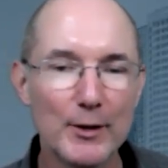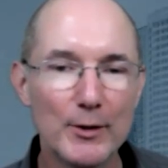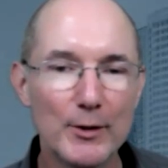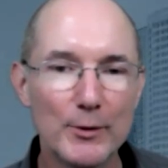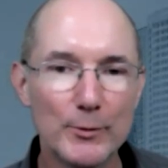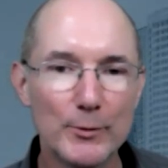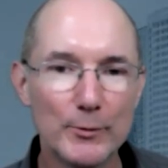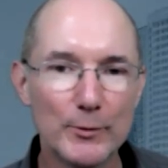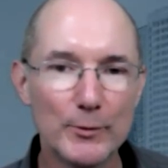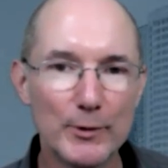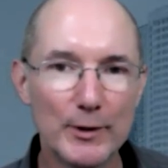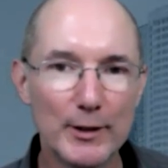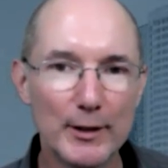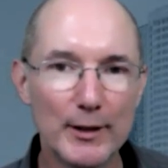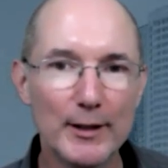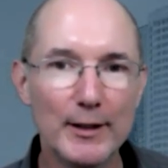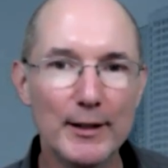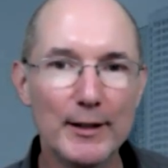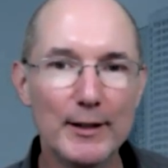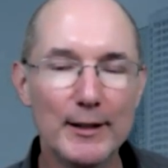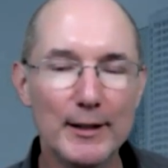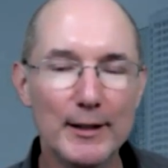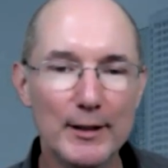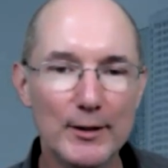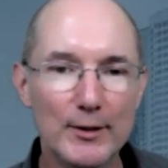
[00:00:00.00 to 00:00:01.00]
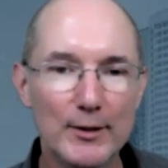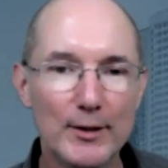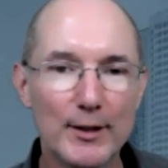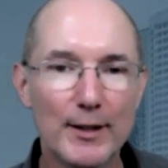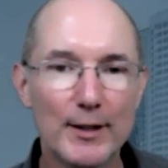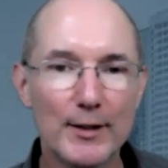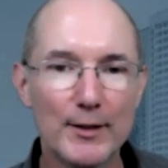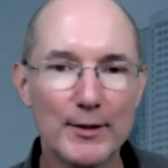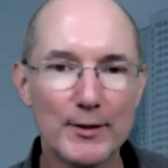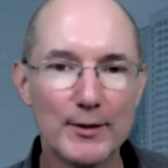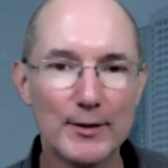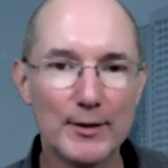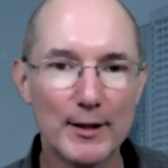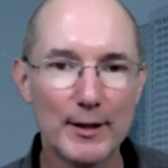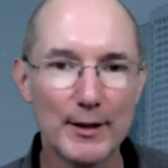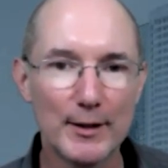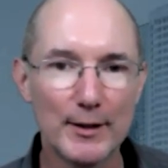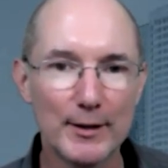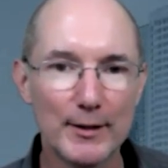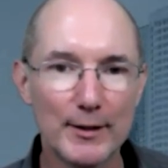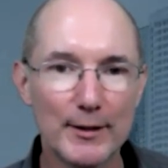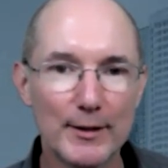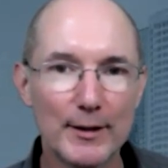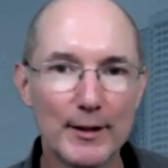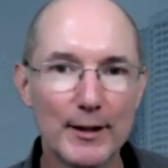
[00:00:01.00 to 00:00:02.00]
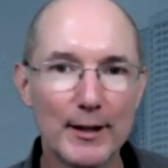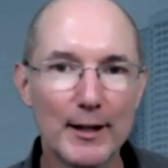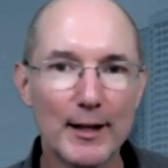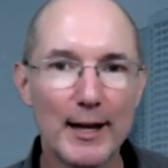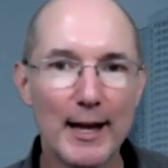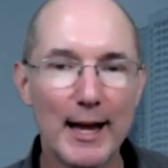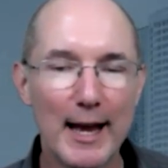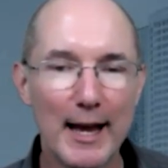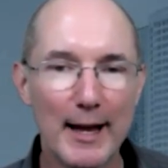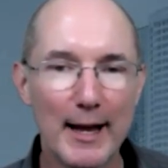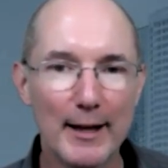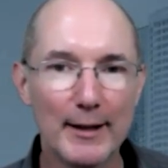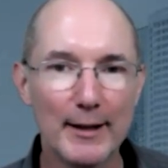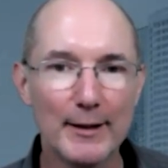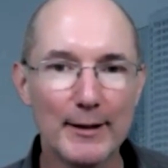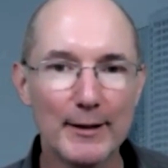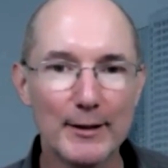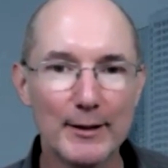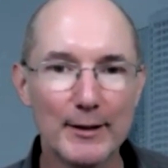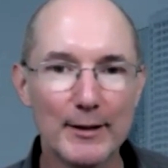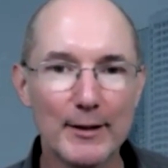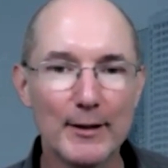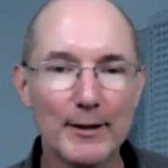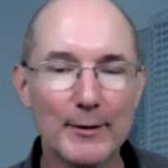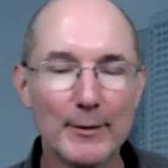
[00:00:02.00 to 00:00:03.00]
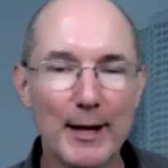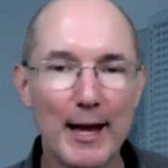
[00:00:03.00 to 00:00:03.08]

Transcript: you really need to consider ha- eh,